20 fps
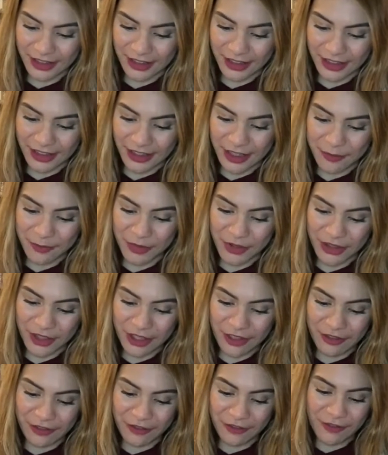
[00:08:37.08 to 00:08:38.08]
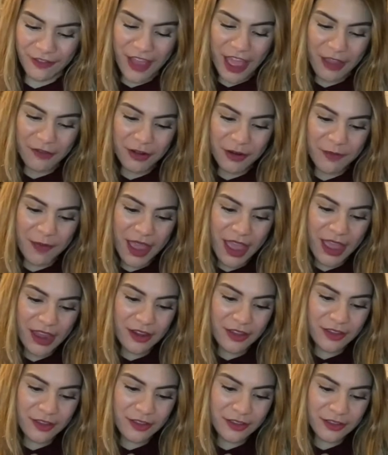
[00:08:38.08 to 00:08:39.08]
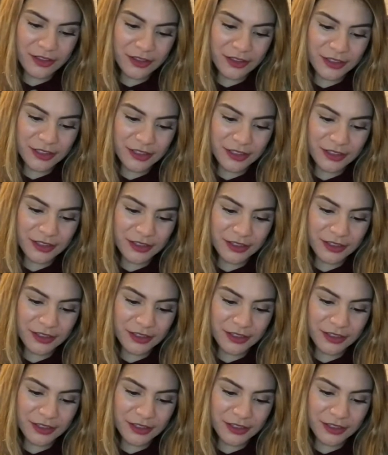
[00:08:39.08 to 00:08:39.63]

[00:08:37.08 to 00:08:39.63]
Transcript: couple of flower petals,